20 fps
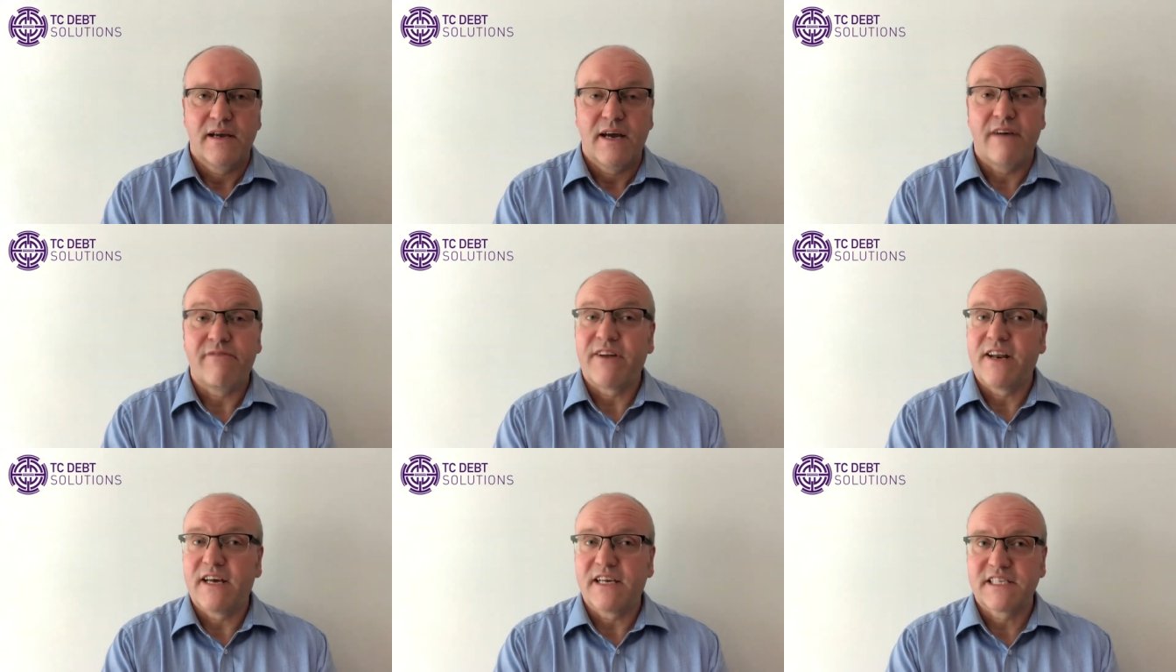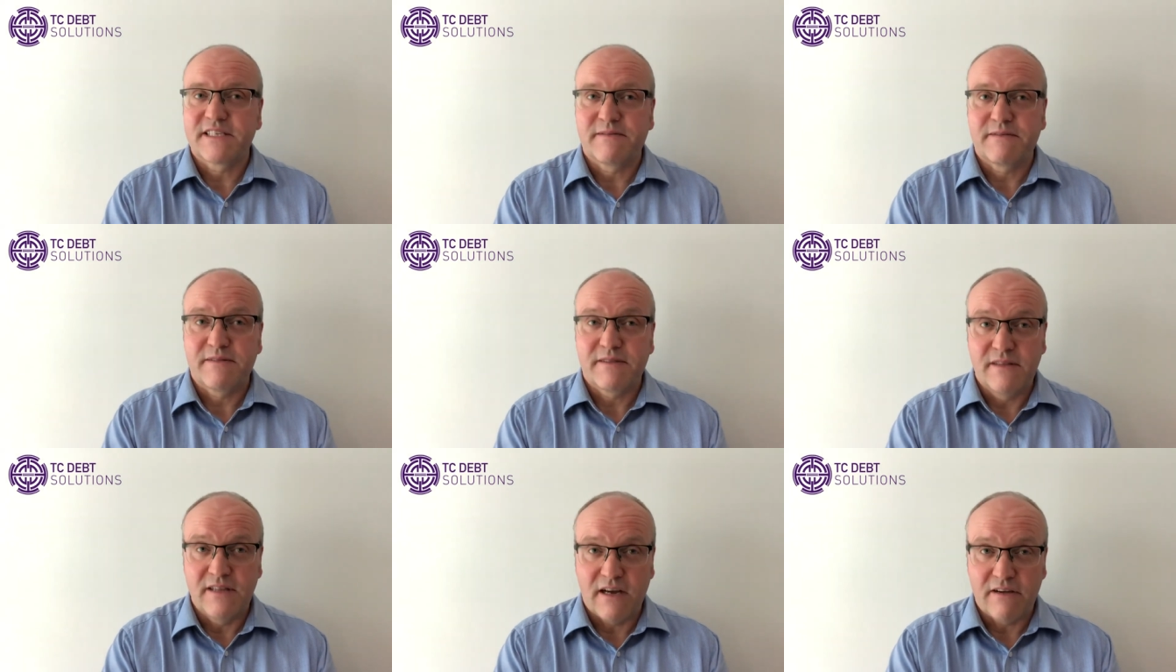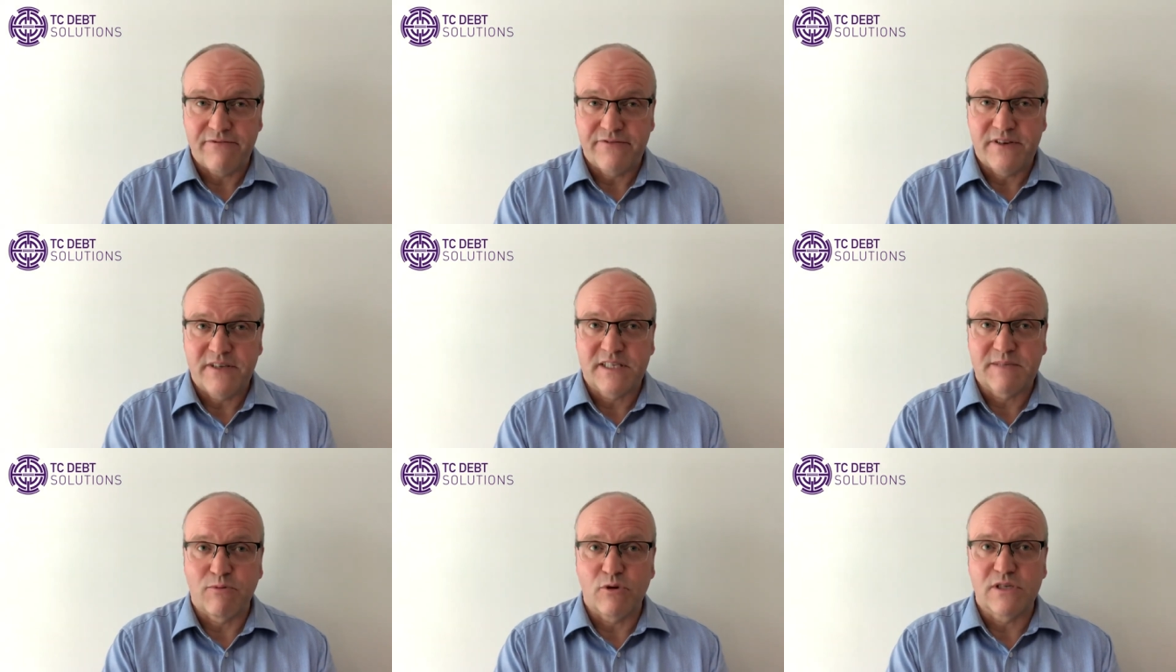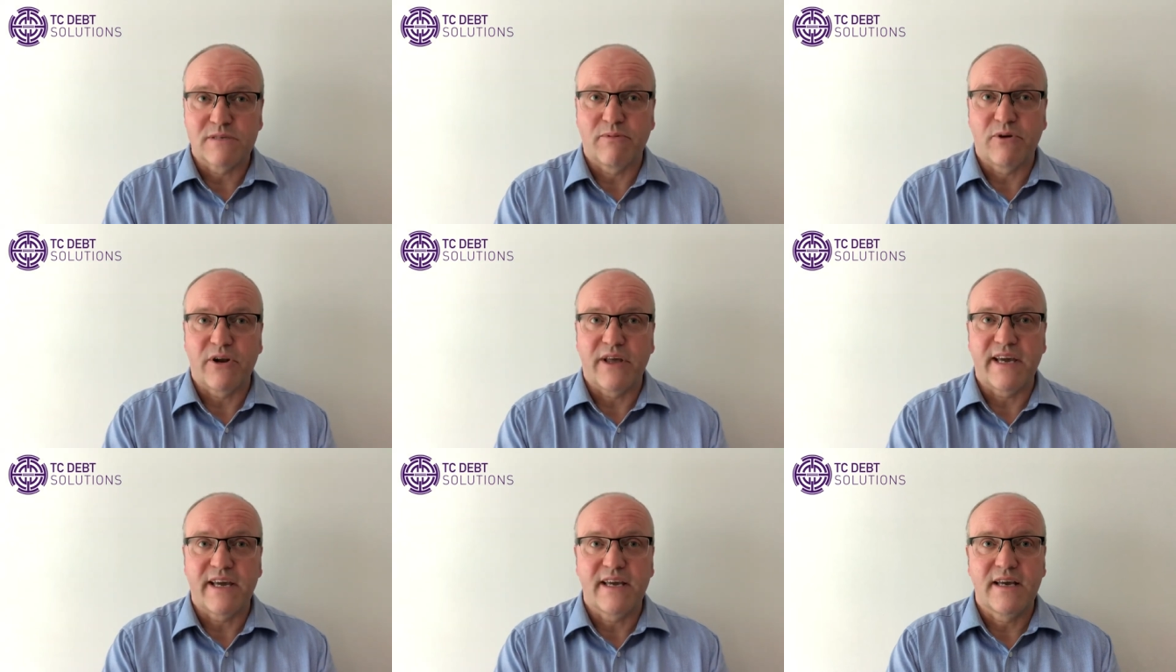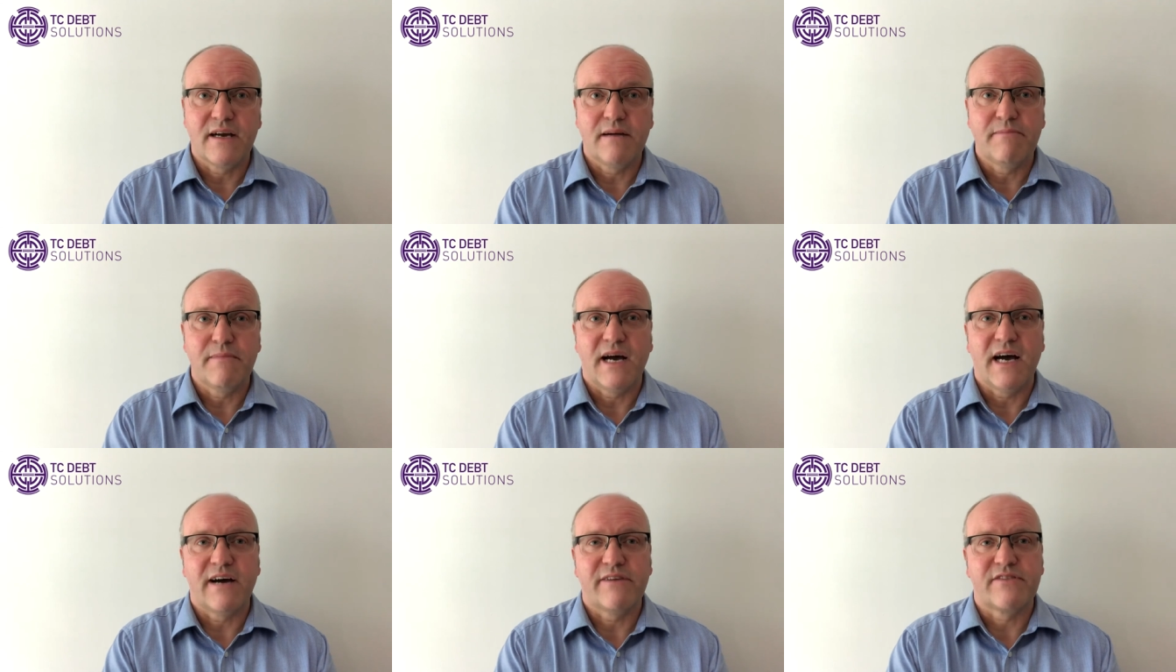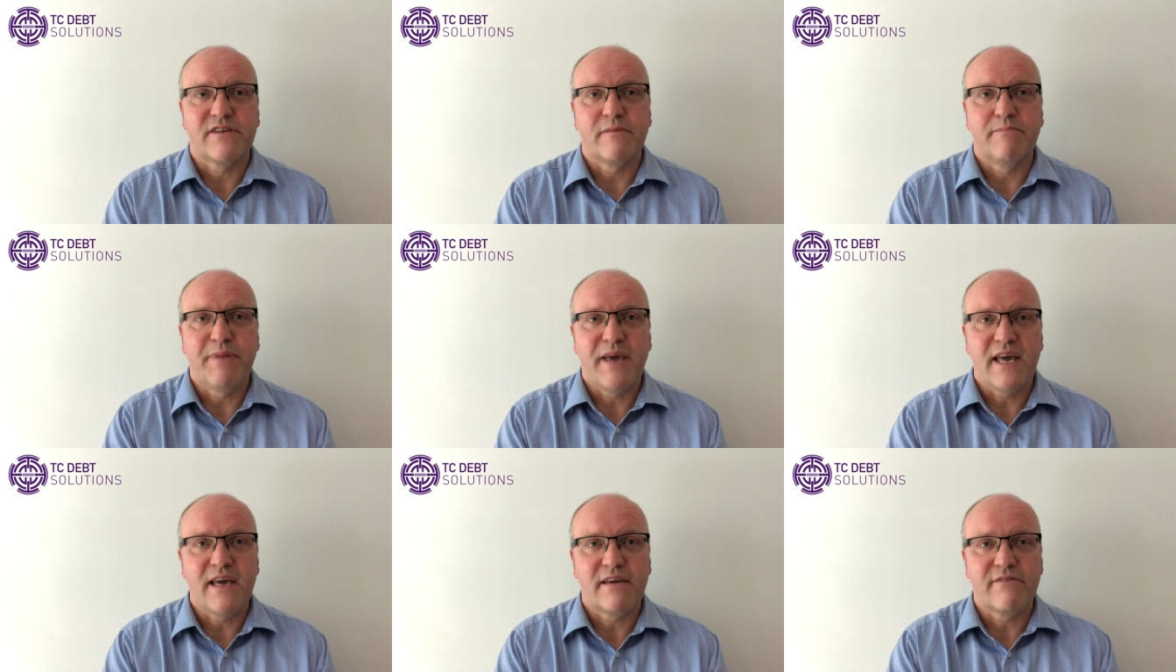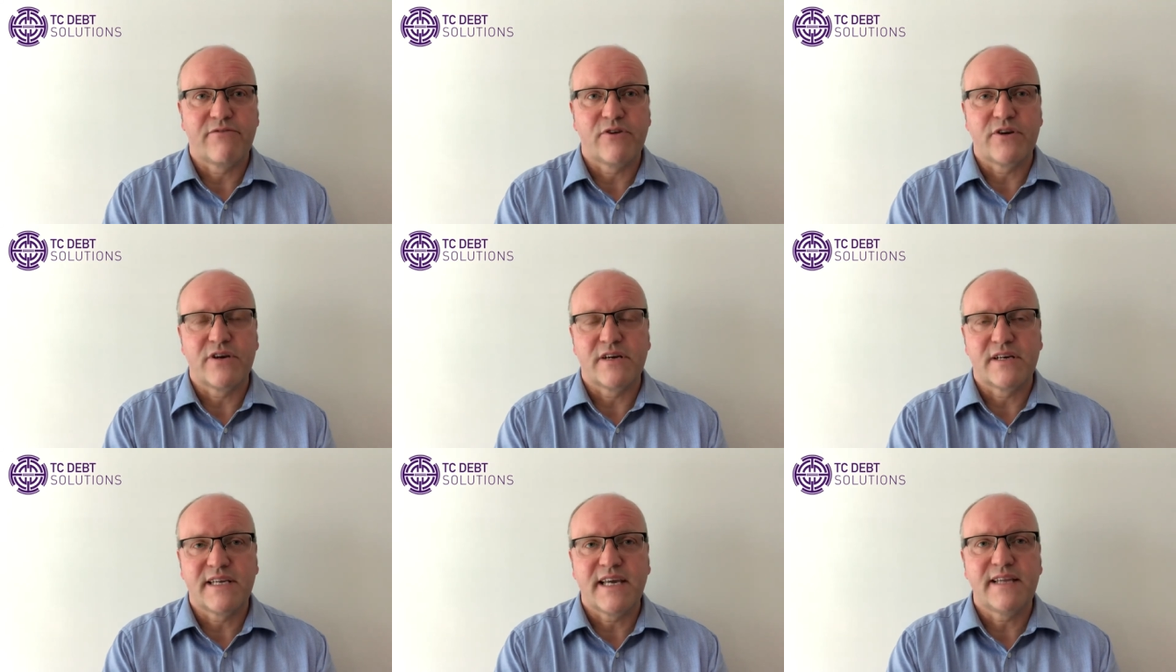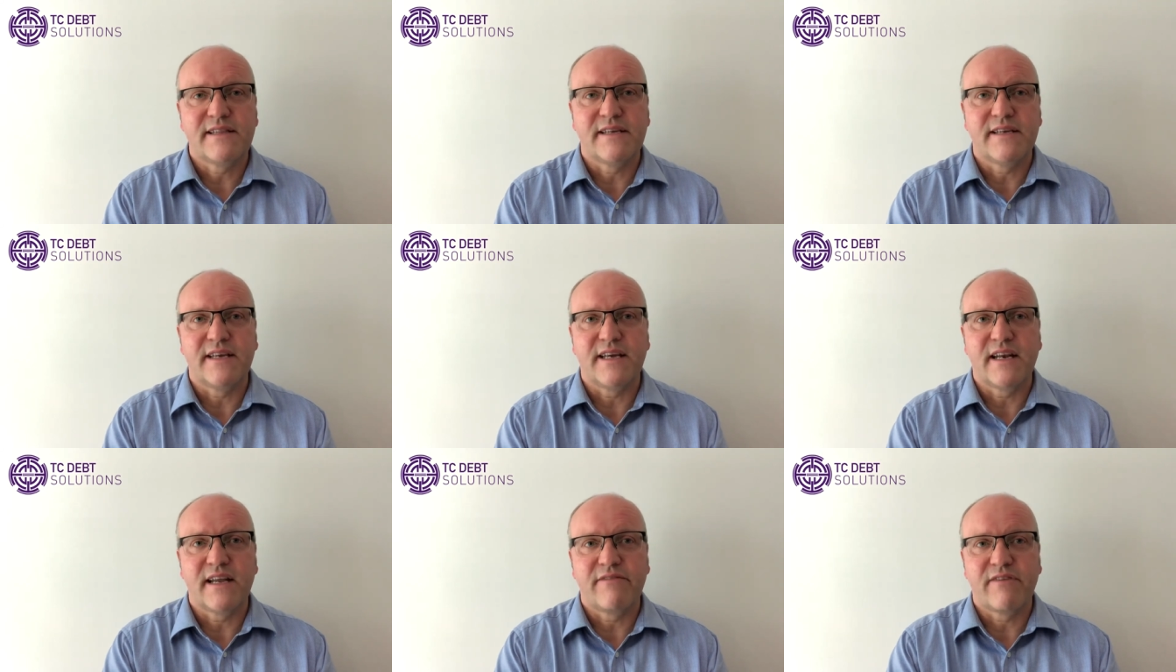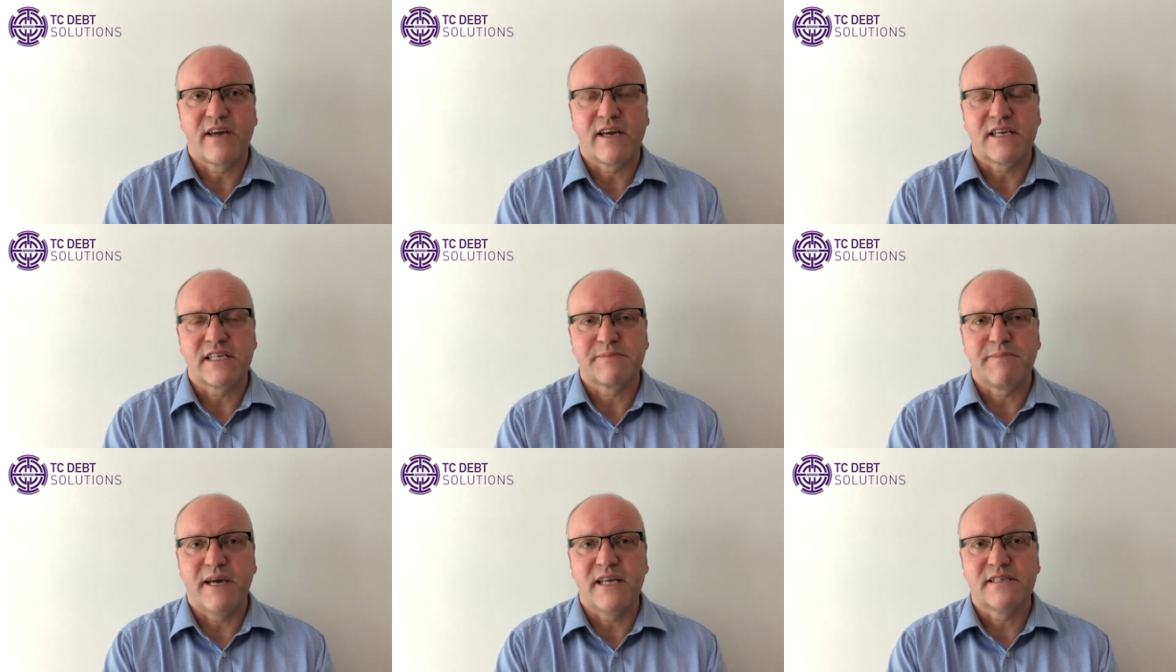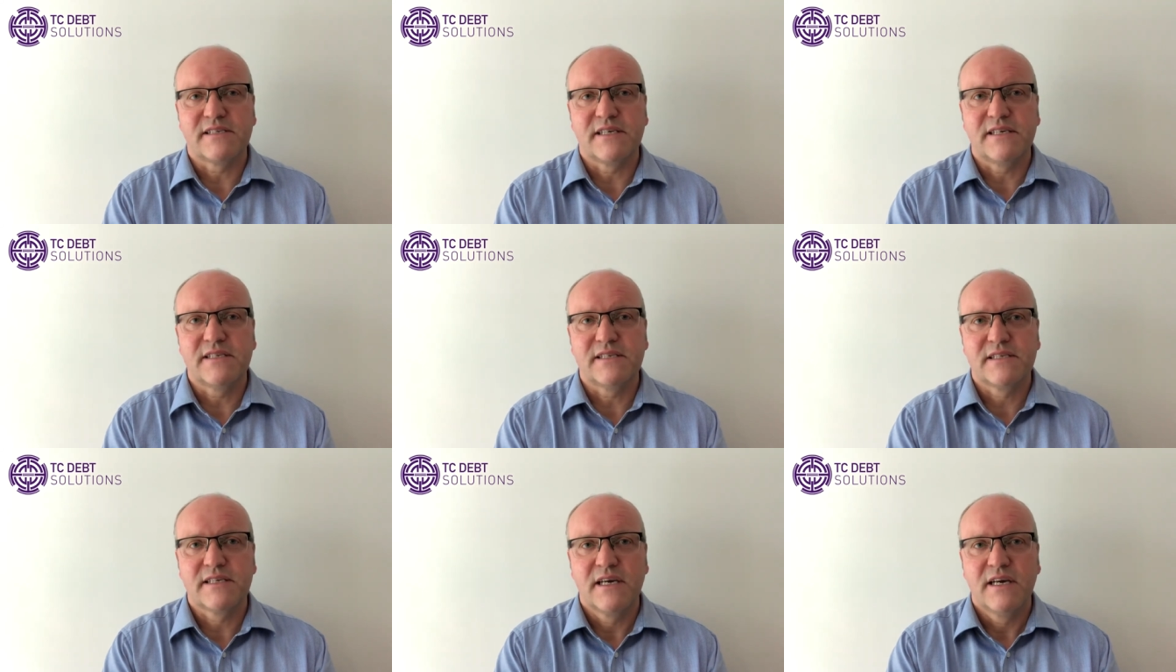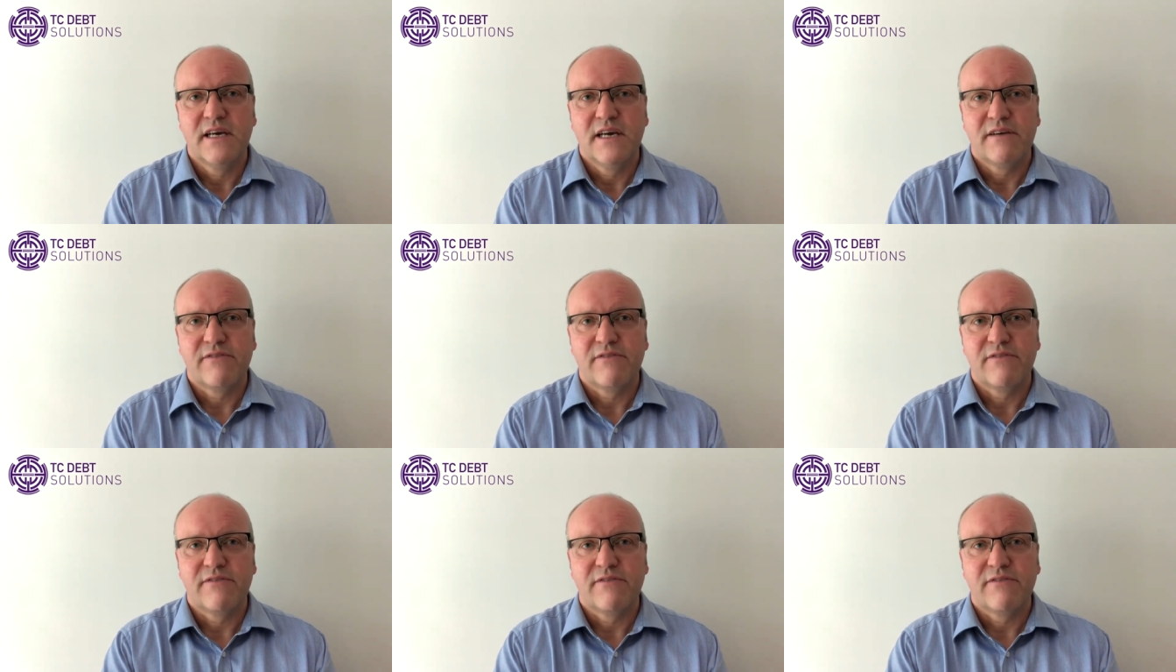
have enough disposable income after paying for your day-to-day living expenses,